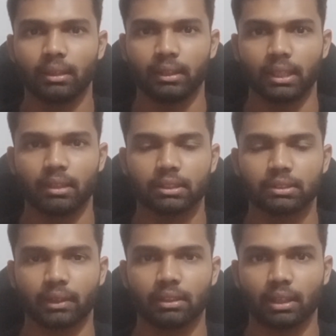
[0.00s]
index
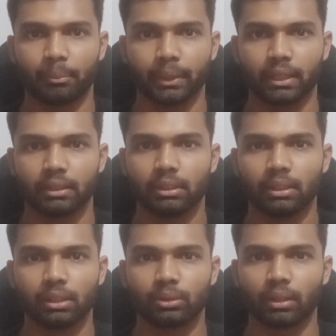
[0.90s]
fund company
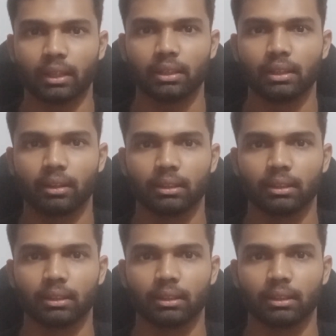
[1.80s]
so that the